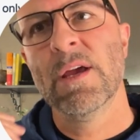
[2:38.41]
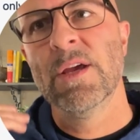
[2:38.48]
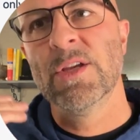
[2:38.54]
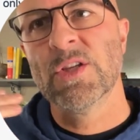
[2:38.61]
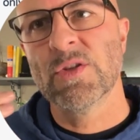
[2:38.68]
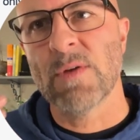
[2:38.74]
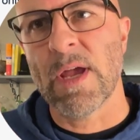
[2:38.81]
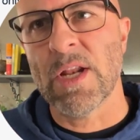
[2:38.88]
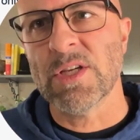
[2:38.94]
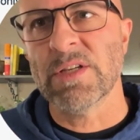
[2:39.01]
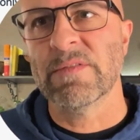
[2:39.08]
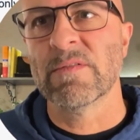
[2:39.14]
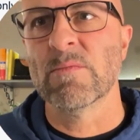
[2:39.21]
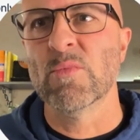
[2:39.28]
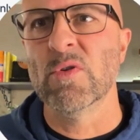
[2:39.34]
strategy
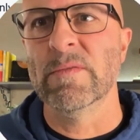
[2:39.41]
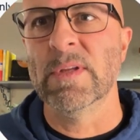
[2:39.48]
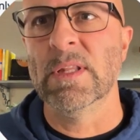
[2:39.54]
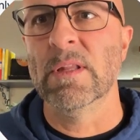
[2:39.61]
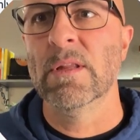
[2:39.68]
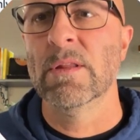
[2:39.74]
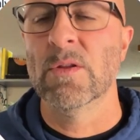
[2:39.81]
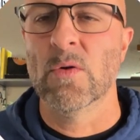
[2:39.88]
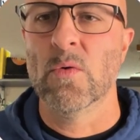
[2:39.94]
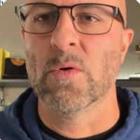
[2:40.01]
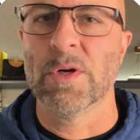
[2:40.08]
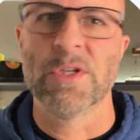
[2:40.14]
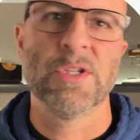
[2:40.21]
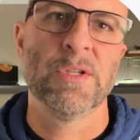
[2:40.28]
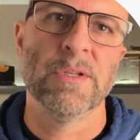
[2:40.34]
for moving the horse.